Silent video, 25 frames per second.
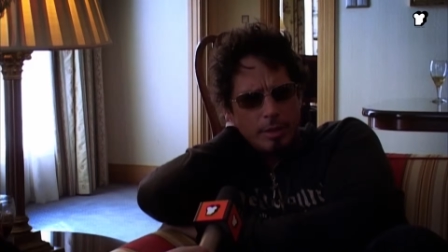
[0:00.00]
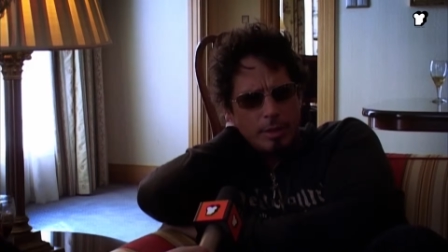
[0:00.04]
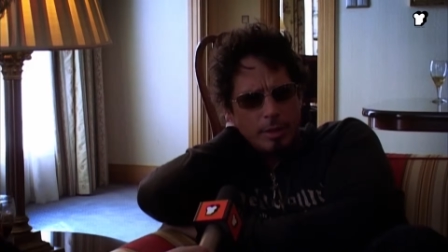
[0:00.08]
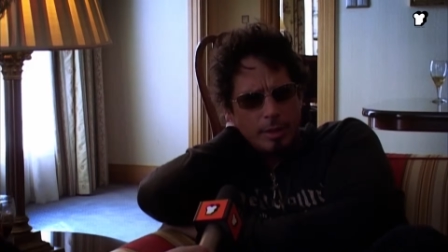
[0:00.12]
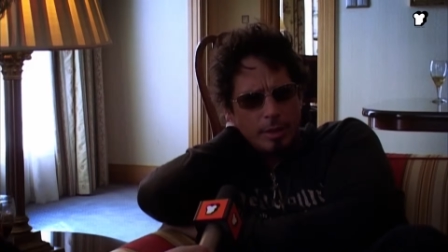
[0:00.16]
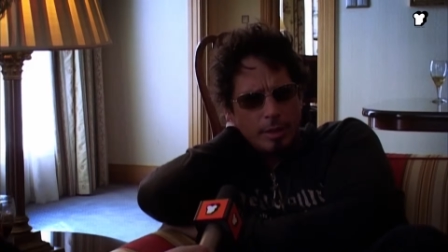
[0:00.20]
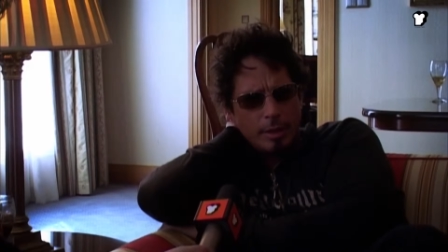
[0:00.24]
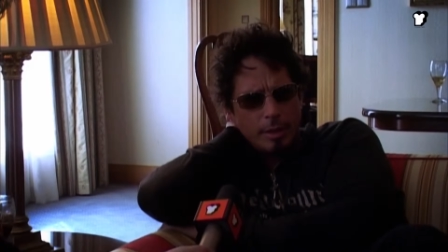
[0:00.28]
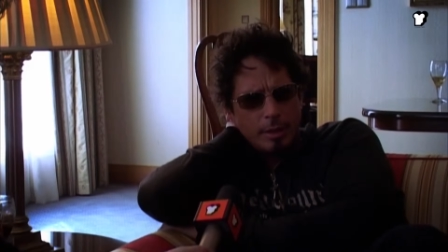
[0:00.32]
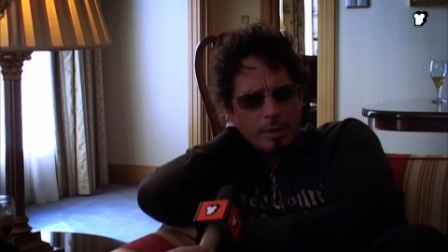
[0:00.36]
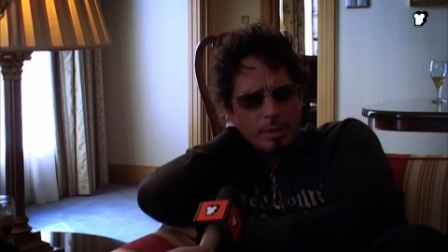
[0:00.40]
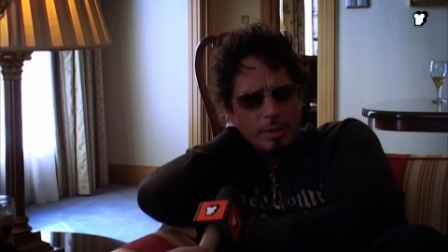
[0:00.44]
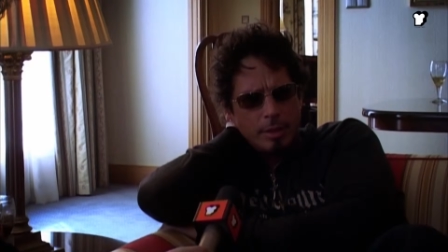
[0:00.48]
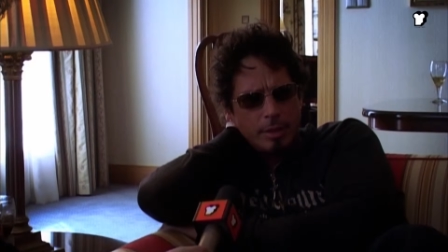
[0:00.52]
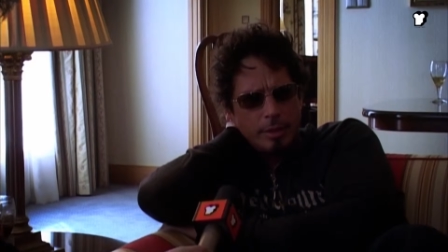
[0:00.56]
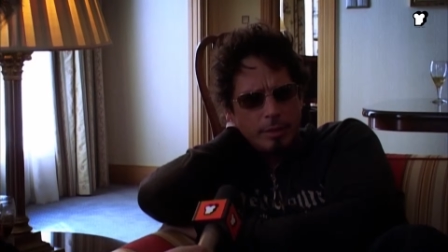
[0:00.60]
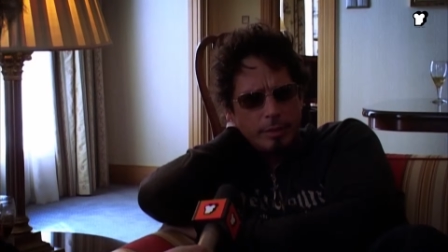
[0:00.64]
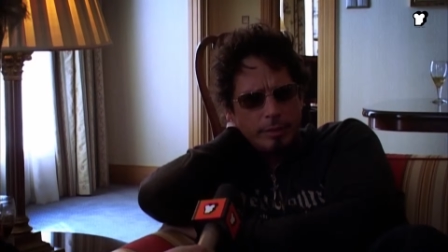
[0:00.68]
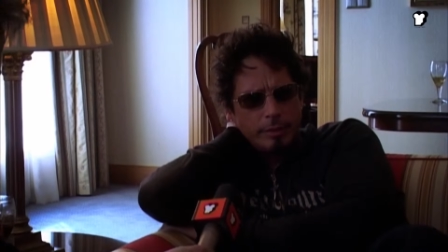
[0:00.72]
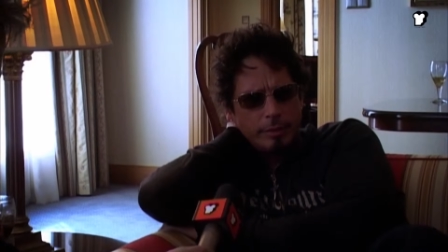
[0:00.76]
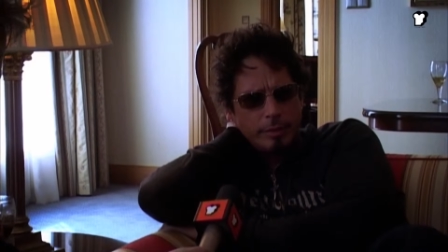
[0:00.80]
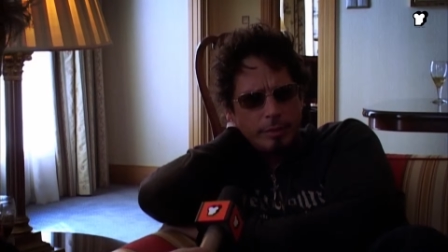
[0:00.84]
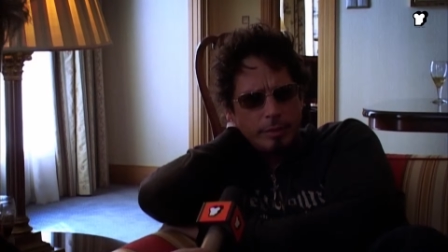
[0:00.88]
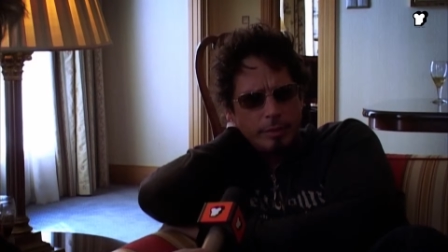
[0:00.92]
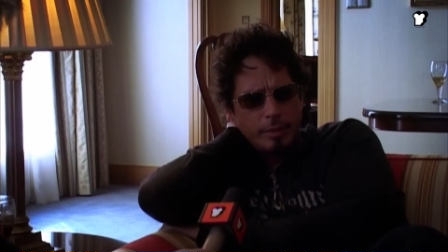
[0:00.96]
songs and
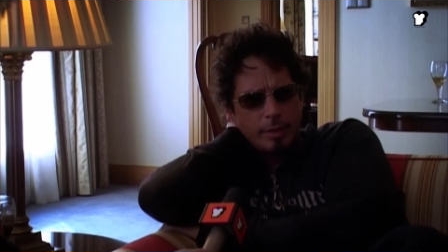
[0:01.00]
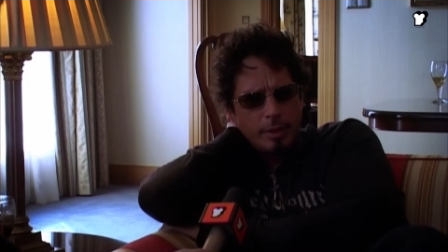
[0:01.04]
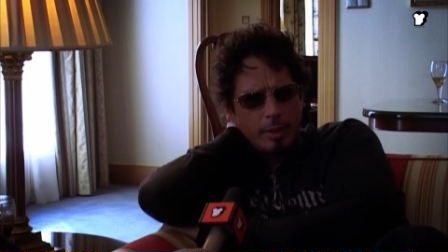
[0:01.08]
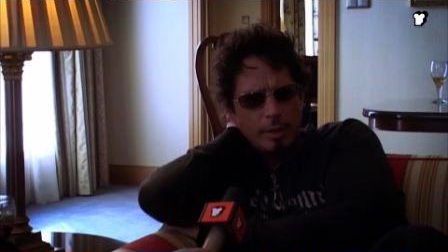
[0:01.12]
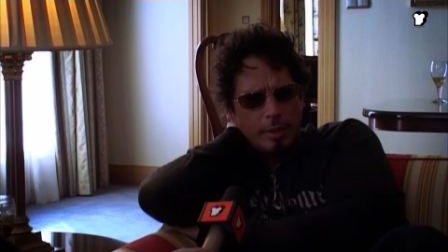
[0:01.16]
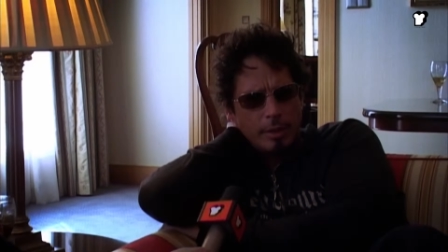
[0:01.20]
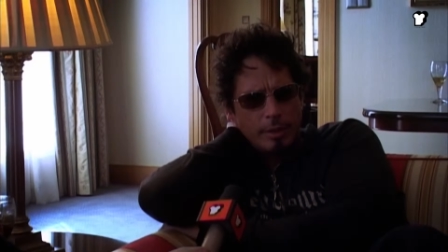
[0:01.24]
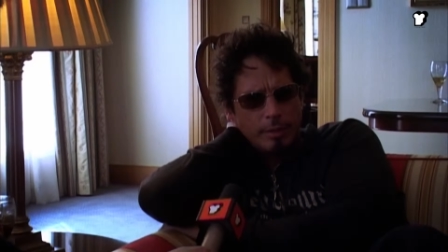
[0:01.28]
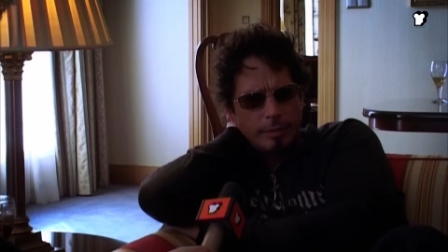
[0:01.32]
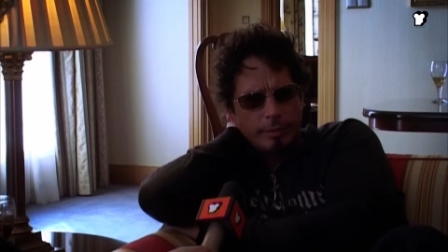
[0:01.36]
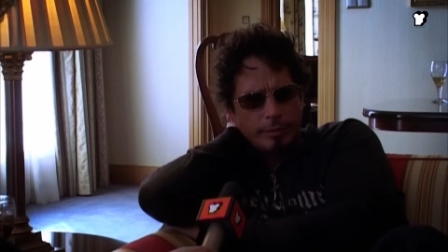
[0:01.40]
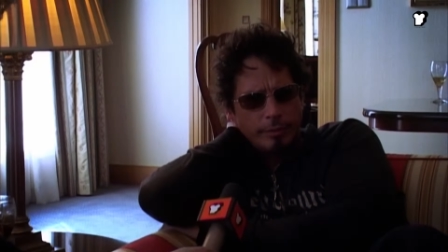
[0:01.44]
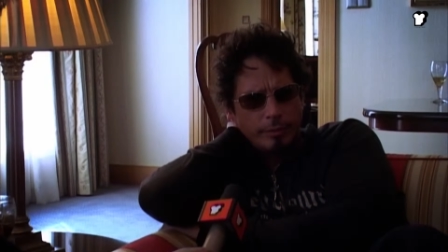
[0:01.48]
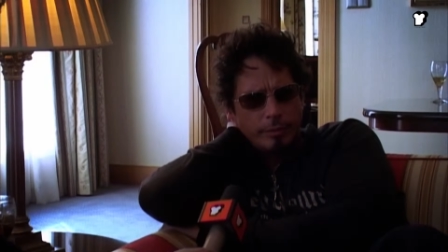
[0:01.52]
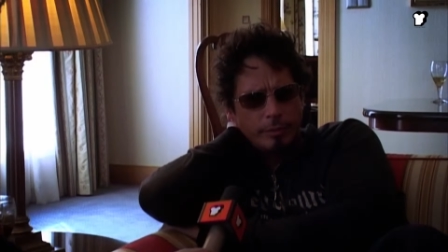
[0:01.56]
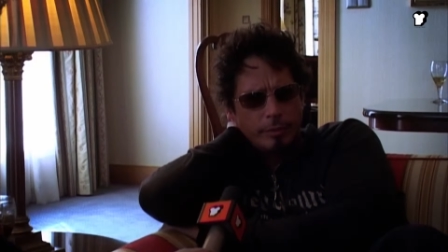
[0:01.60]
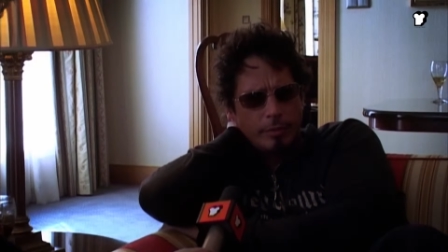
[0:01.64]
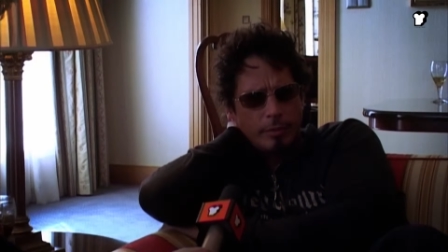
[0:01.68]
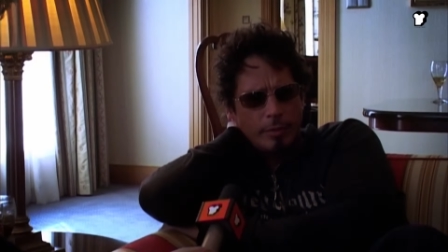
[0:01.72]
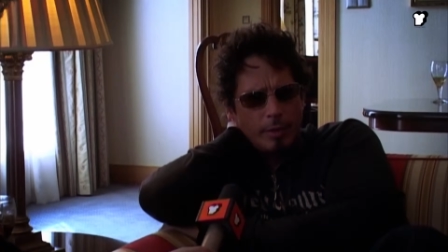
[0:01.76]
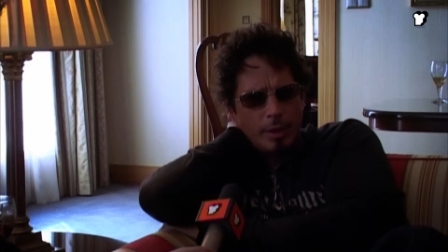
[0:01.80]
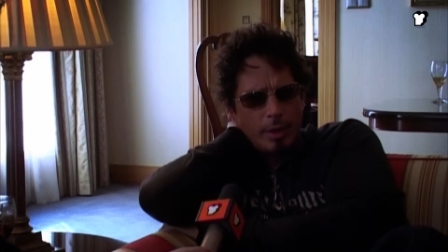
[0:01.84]
um,